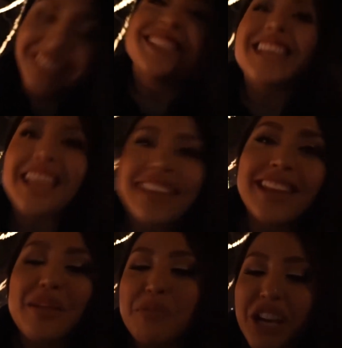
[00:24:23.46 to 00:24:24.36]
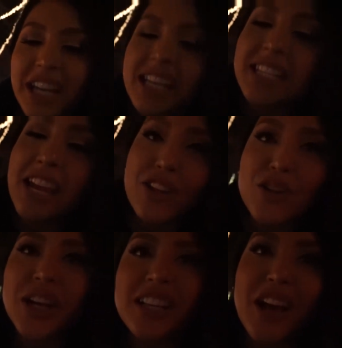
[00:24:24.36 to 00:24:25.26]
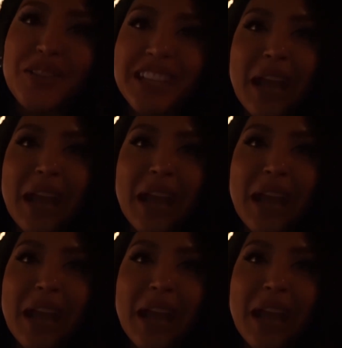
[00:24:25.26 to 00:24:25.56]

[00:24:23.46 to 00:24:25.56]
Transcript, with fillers: It's like marking his territory along with